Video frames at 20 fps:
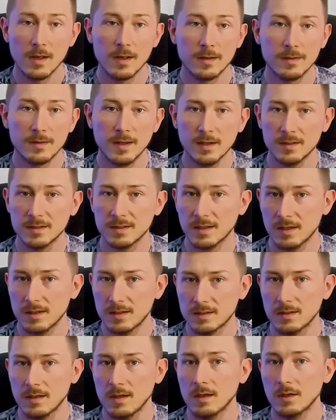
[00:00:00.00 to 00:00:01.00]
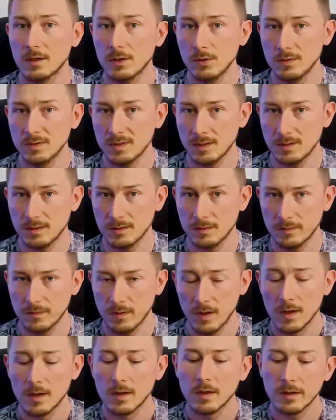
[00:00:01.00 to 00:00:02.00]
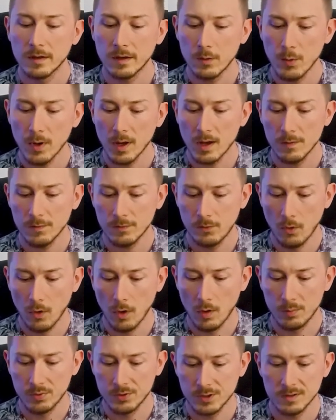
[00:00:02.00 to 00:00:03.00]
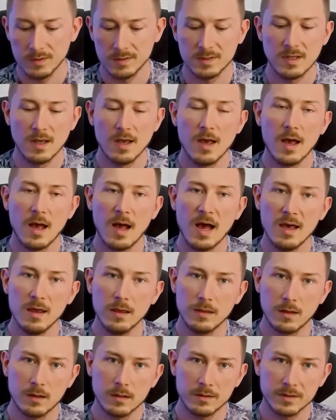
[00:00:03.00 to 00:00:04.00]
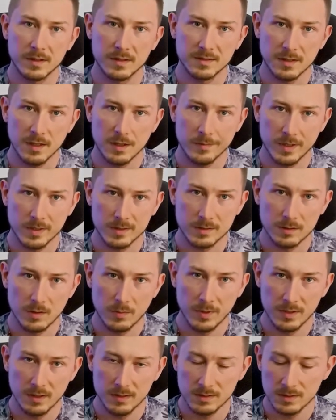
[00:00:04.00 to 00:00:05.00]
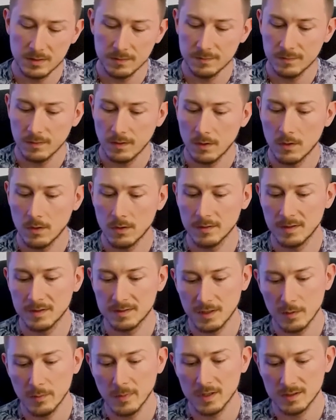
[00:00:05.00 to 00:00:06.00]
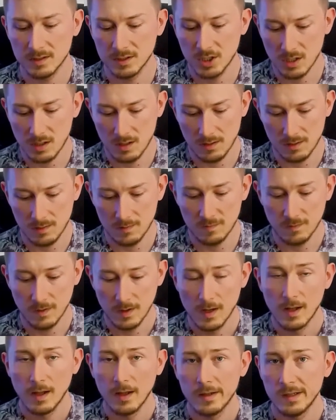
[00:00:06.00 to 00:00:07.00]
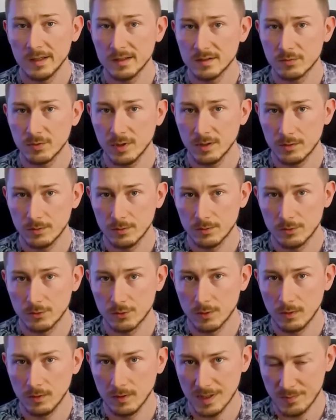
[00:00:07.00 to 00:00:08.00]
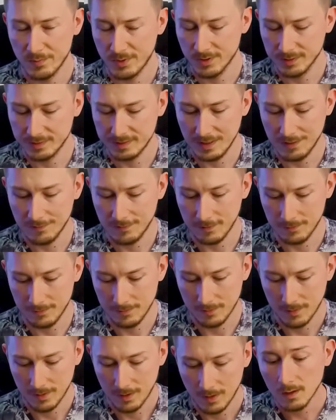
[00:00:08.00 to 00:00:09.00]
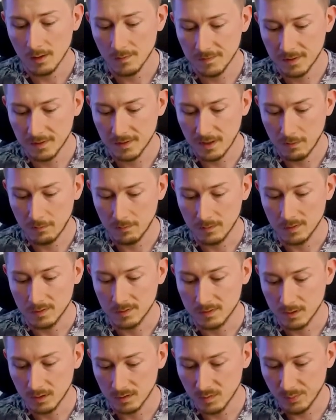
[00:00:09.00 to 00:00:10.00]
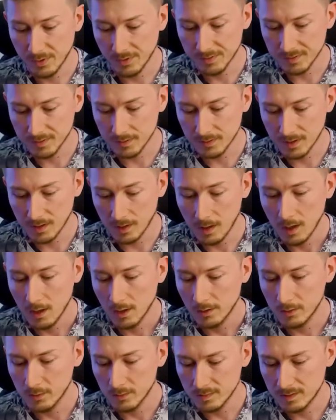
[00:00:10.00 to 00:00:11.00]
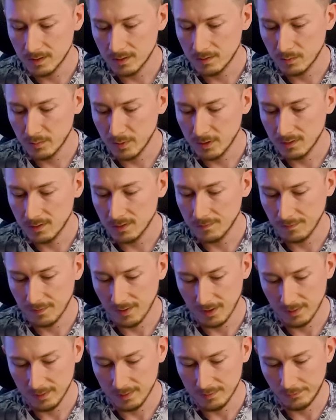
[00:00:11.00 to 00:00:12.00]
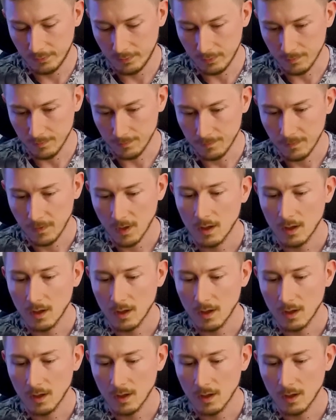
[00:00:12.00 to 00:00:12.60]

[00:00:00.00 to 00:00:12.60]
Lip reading: Next case, accusative. Here we have two options, either the same as nominative or the same as genitive. Let's read rule number 7. If the noun is not personal, use the nominative case form.